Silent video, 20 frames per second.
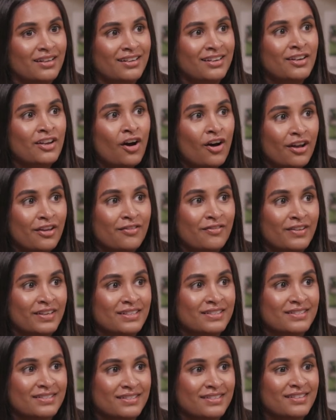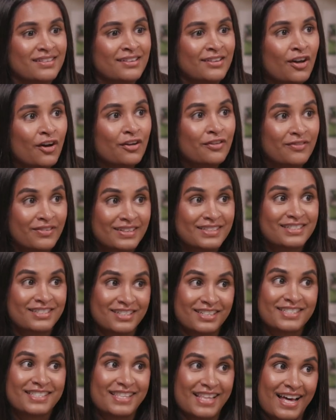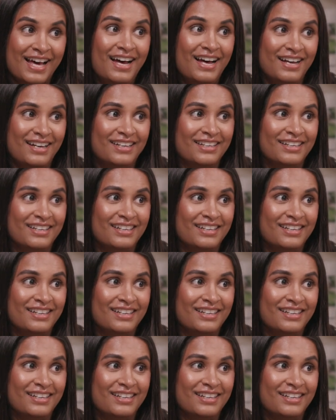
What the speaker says: life is just that.